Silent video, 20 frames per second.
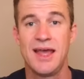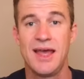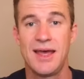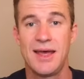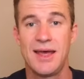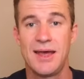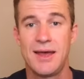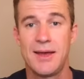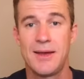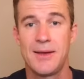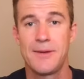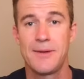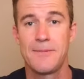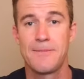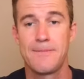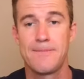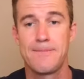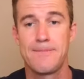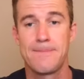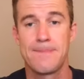
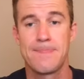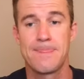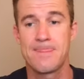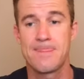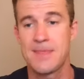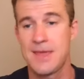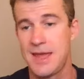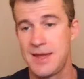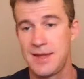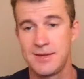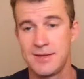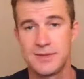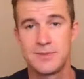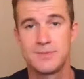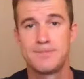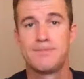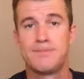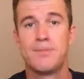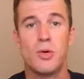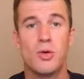Um, and
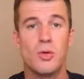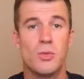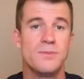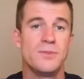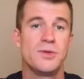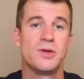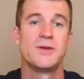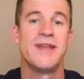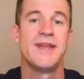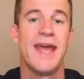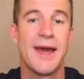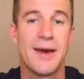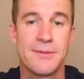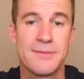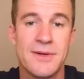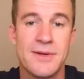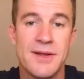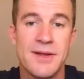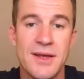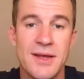boom, you're down.
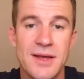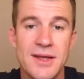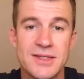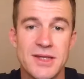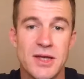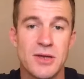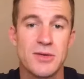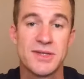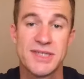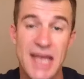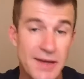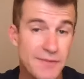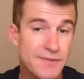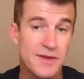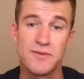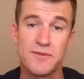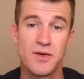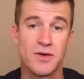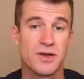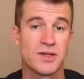So safety
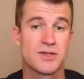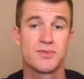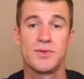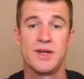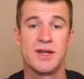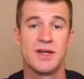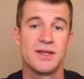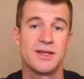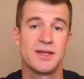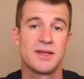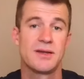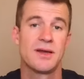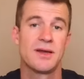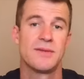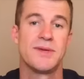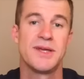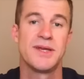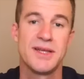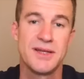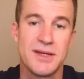first, really. I
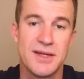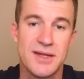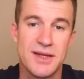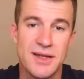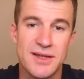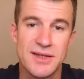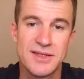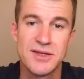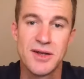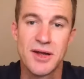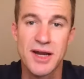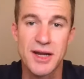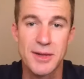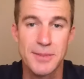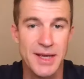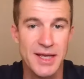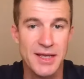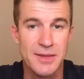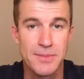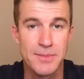mean, it's not going to
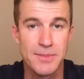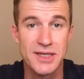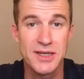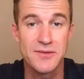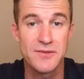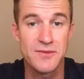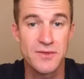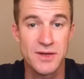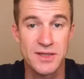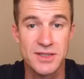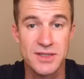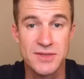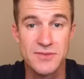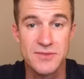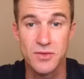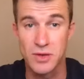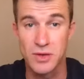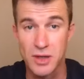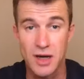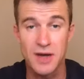make a big difference for
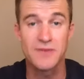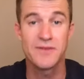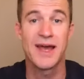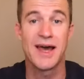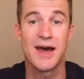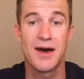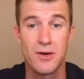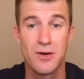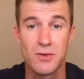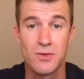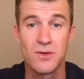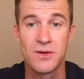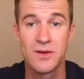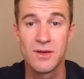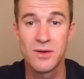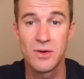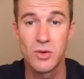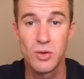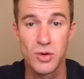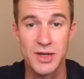a lot of our
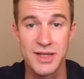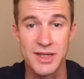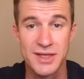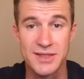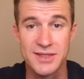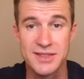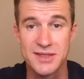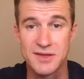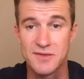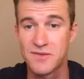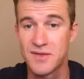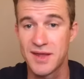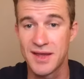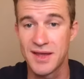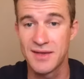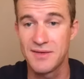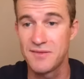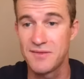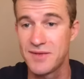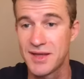audience if they
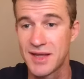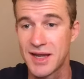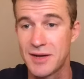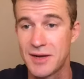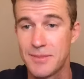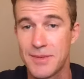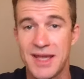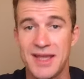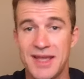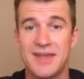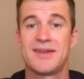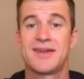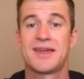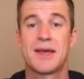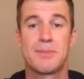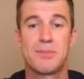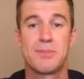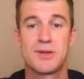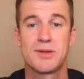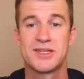if they're going to make a
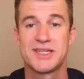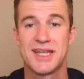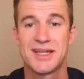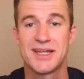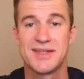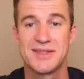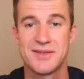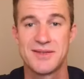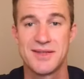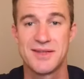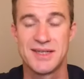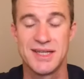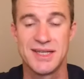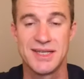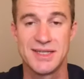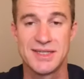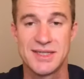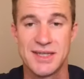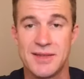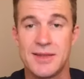couple of seconds on the
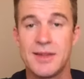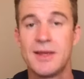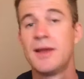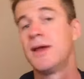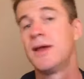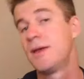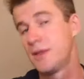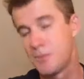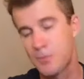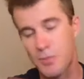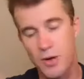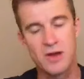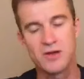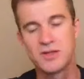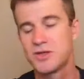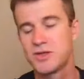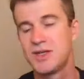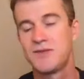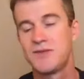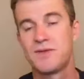descent. The pros
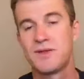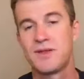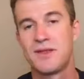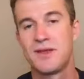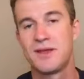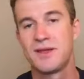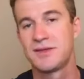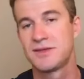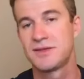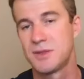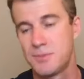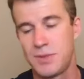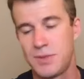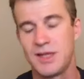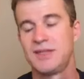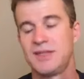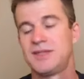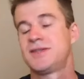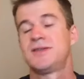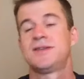are different things, so
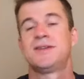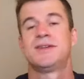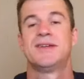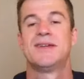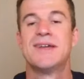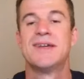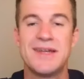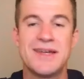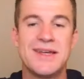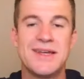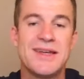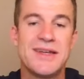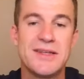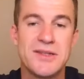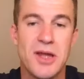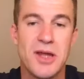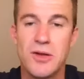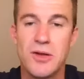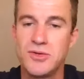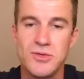please
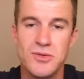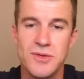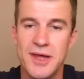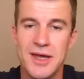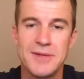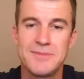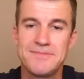don't do that.